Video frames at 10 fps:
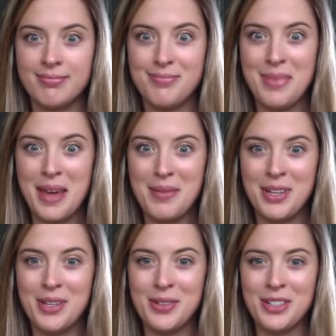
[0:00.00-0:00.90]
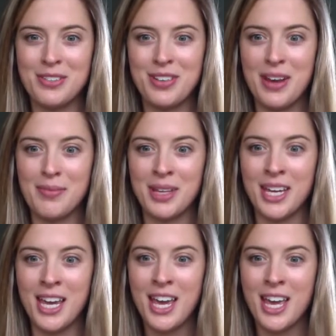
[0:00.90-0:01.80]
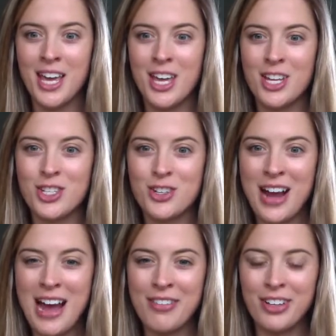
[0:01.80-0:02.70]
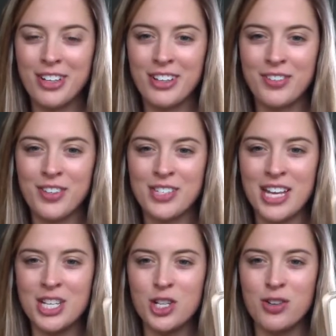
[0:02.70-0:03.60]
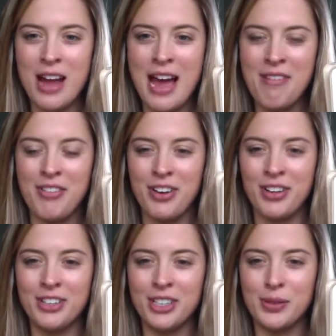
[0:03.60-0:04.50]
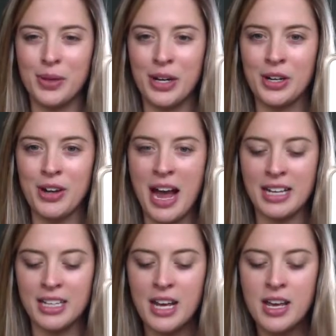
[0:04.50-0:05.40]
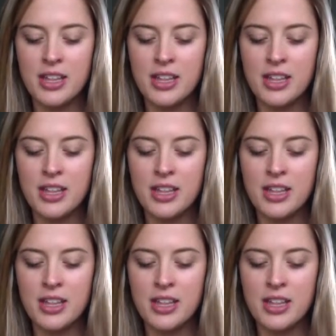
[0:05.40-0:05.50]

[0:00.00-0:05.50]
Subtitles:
Maybe you and your family travel. If you said travel, you were correct.